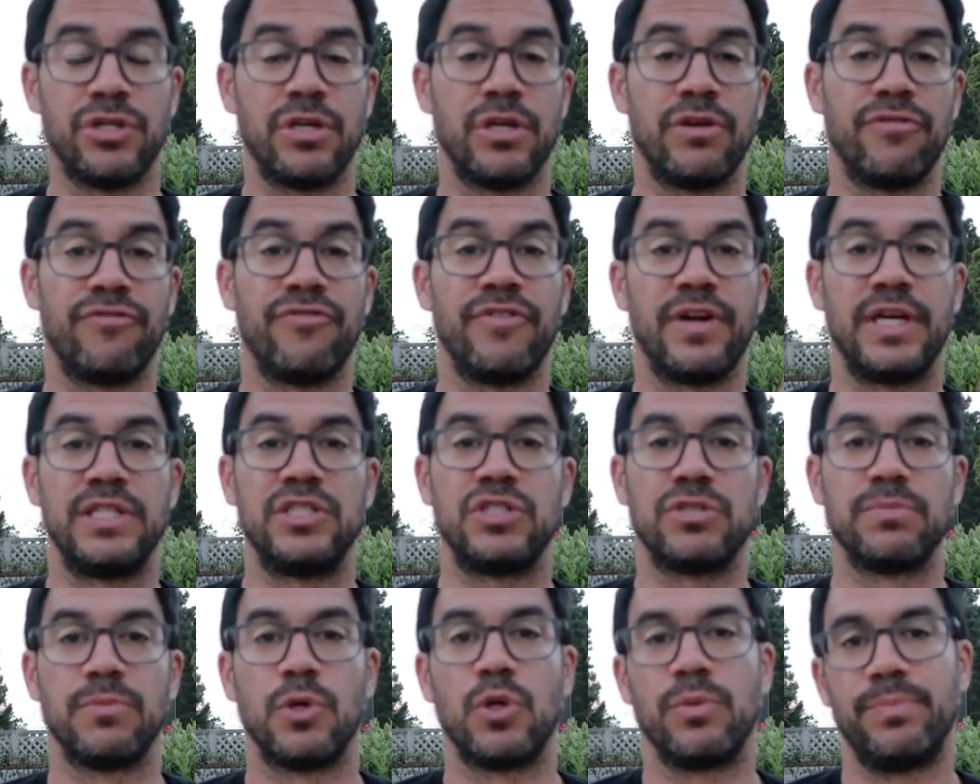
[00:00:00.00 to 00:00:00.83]
you're going to
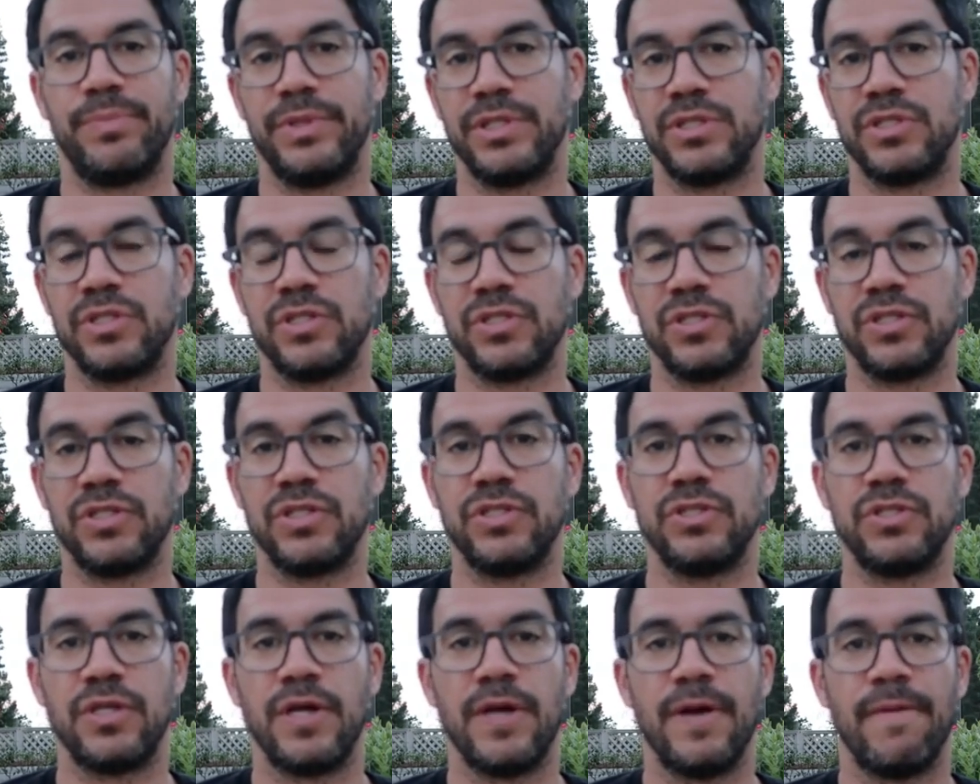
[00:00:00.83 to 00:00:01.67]
find small
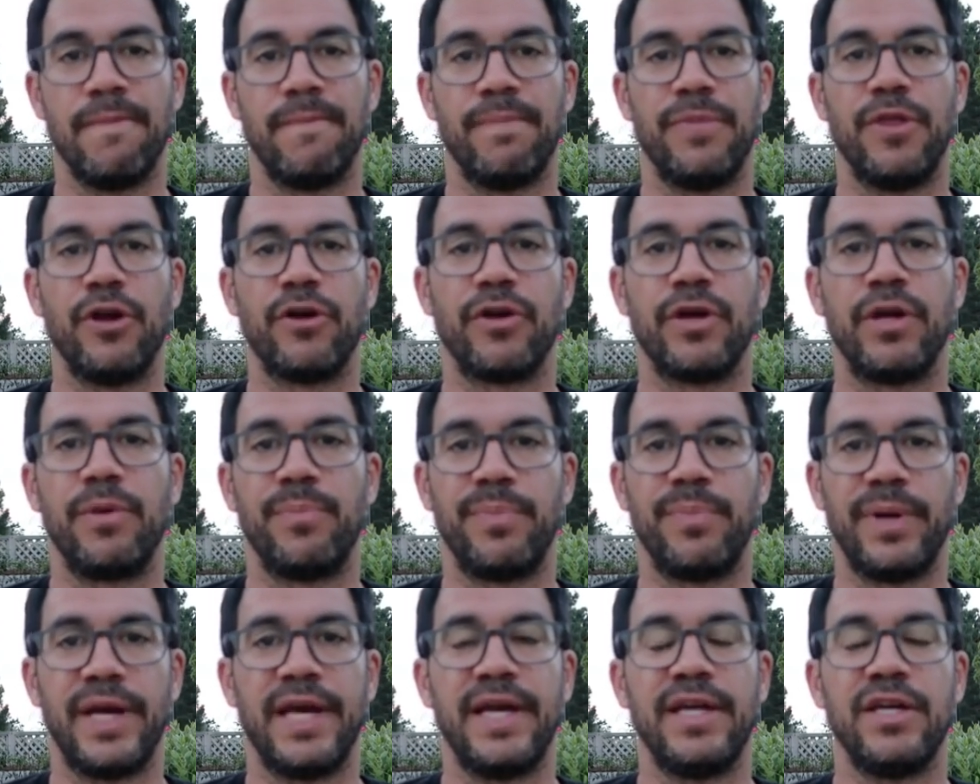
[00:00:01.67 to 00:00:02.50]
businesses, they're going
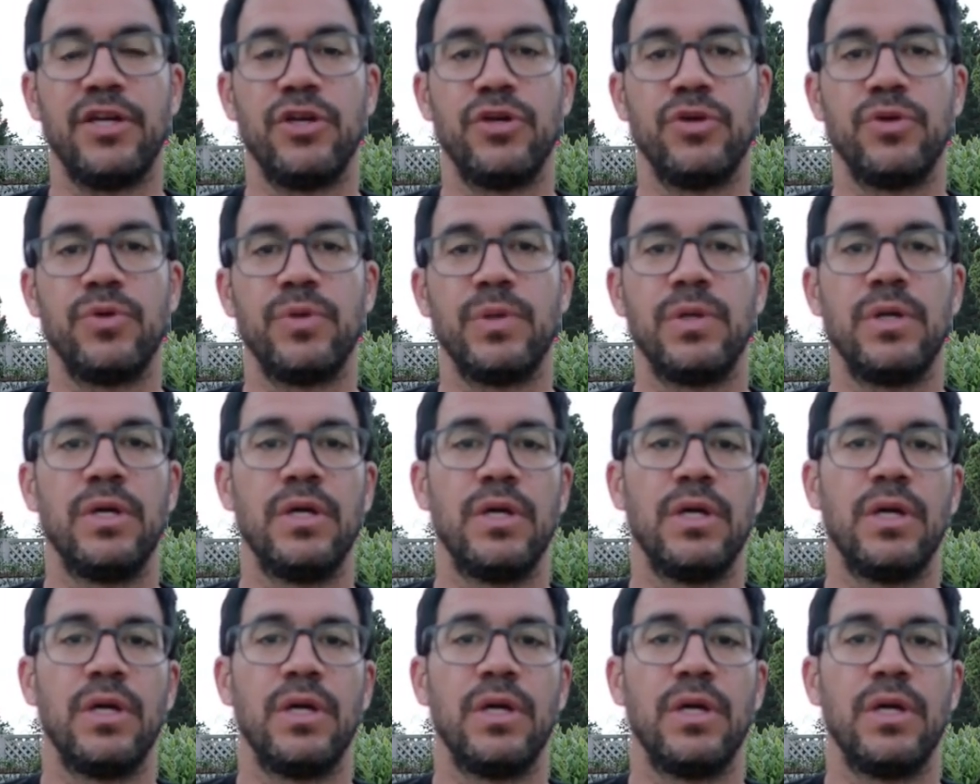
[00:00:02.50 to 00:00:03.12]
to pay you,